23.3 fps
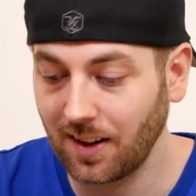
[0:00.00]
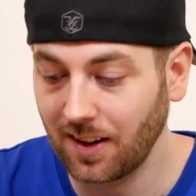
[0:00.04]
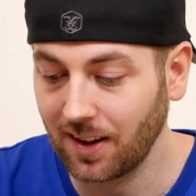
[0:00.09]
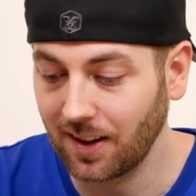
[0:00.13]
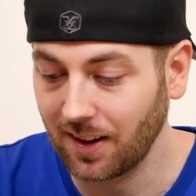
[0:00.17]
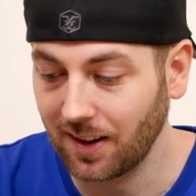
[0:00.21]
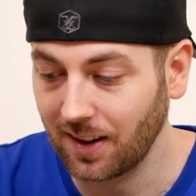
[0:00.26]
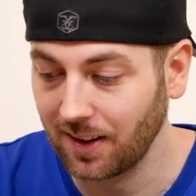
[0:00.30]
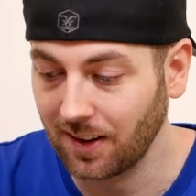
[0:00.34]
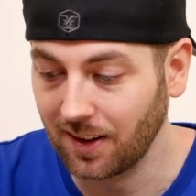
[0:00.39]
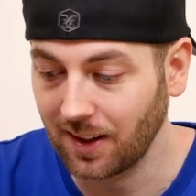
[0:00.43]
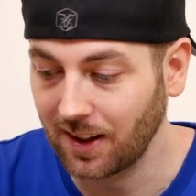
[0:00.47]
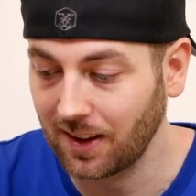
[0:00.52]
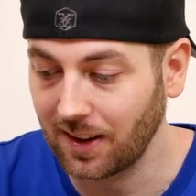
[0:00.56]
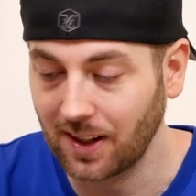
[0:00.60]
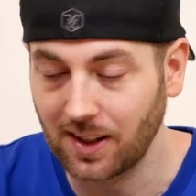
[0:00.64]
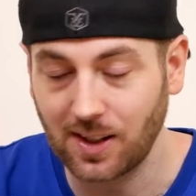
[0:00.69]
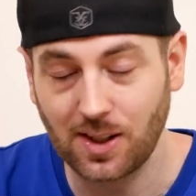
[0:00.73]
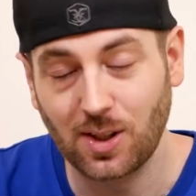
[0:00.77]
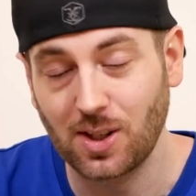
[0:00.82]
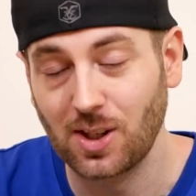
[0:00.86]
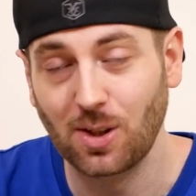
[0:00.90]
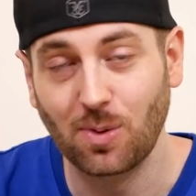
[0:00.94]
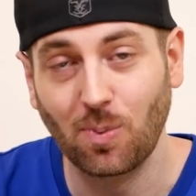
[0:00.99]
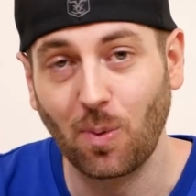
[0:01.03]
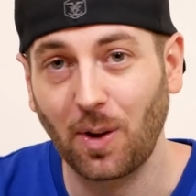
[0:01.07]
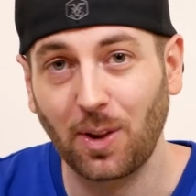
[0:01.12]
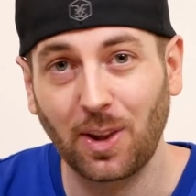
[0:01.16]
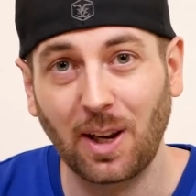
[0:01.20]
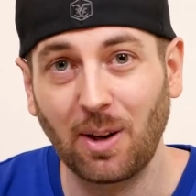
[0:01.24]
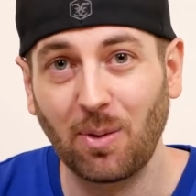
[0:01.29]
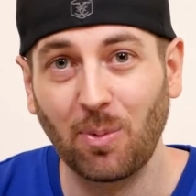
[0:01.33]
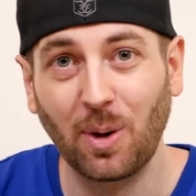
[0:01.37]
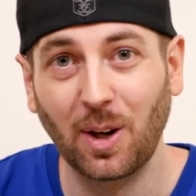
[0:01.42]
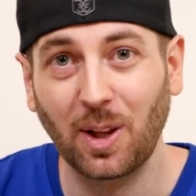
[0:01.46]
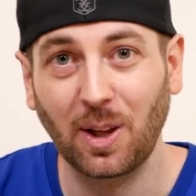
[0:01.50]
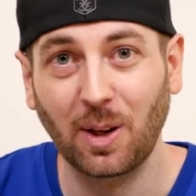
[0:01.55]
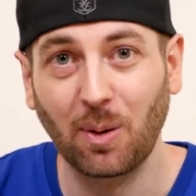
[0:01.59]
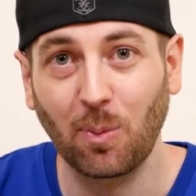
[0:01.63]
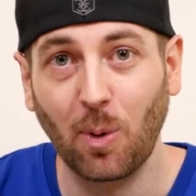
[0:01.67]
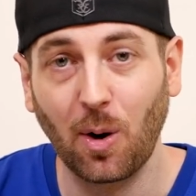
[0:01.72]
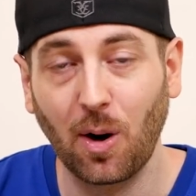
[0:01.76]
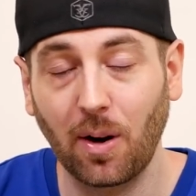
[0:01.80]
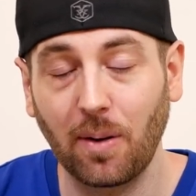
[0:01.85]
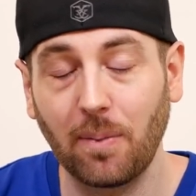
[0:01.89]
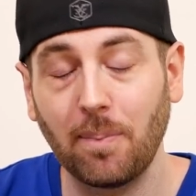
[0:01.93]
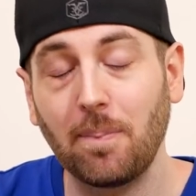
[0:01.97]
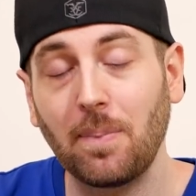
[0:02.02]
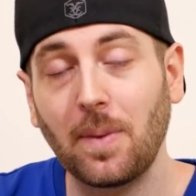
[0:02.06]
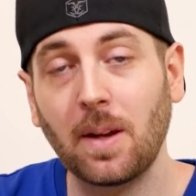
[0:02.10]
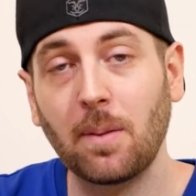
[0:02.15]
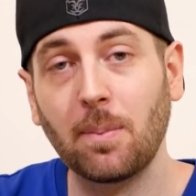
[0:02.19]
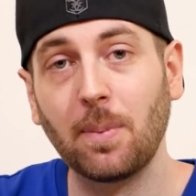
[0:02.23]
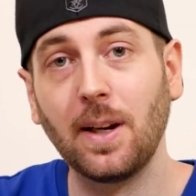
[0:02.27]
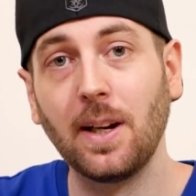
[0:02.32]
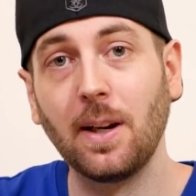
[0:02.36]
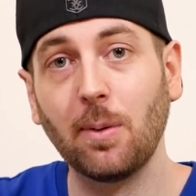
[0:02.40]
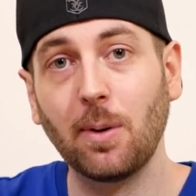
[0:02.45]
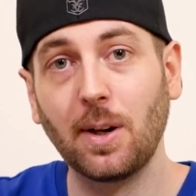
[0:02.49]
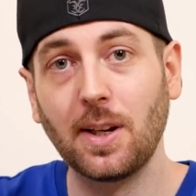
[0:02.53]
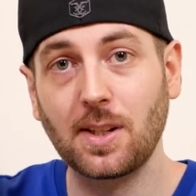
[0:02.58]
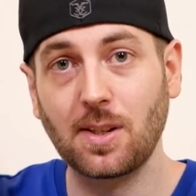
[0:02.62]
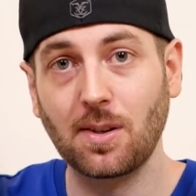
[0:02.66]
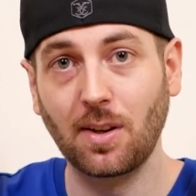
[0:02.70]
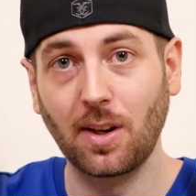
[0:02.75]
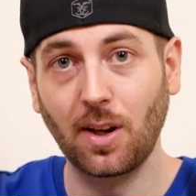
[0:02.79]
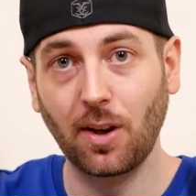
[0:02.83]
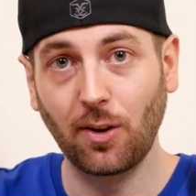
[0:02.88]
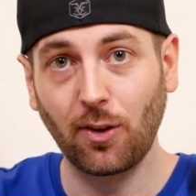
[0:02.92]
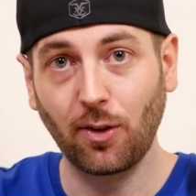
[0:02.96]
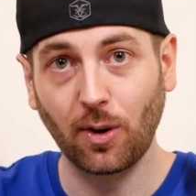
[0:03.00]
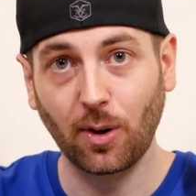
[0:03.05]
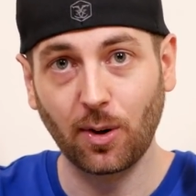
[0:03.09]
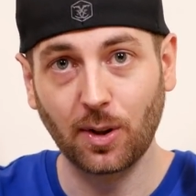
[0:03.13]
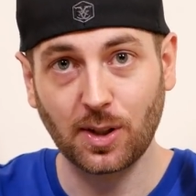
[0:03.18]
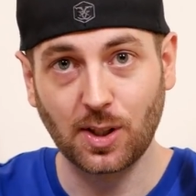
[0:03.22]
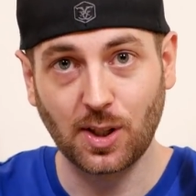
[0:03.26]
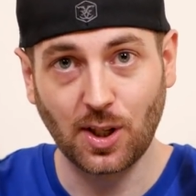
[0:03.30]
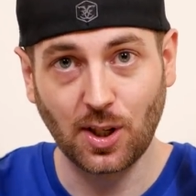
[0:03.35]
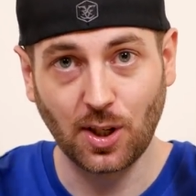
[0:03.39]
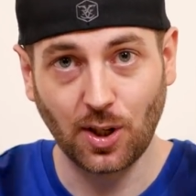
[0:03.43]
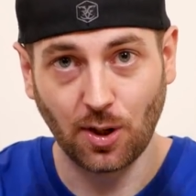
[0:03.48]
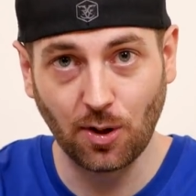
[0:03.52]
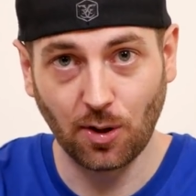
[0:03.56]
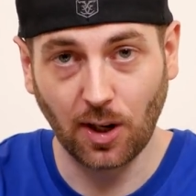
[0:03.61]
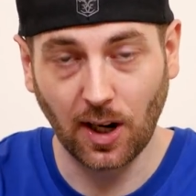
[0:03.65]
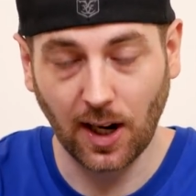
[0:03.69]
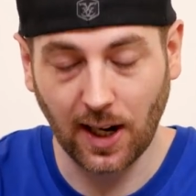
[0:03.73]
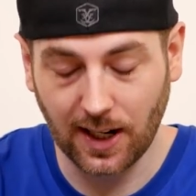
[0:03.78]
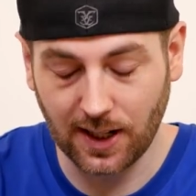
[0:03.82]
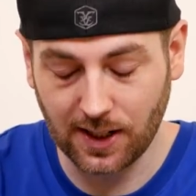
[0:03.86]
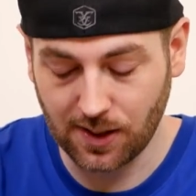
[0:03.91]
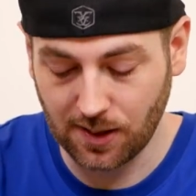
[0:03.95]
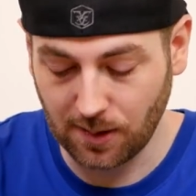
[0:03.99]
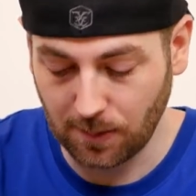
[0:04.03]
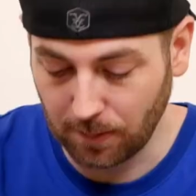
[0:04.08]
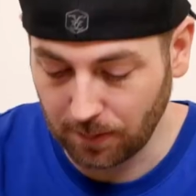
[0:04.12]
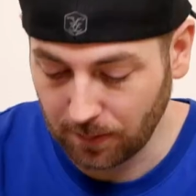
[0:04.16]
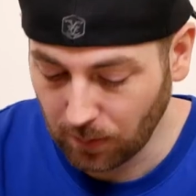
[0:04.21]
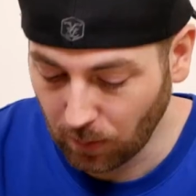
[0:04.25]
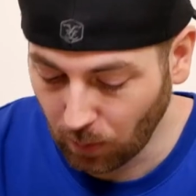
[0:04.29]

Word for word: uh, that that's just what they really want but anyways i'm going to throw it to you guys